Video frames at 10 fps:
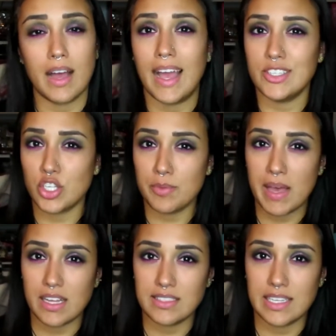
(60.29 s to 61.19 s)
eyeshadow
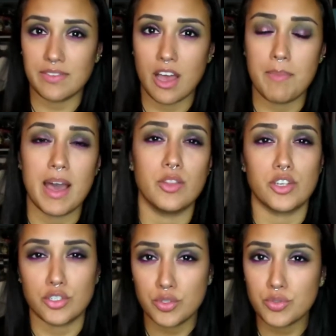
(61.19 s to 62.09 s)
palettes that have come out
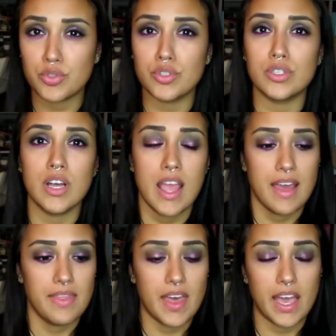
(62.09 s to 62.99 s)
that are neutral,
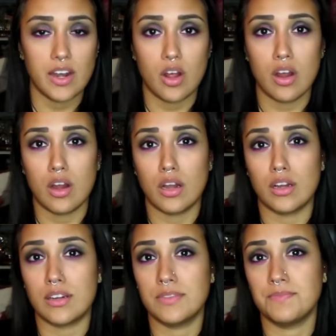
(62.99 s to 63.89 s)
that
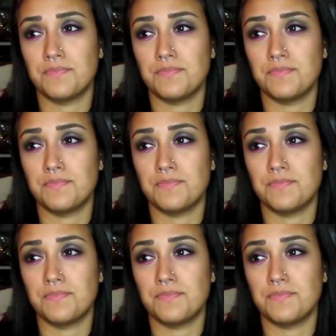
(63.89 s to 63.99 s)
are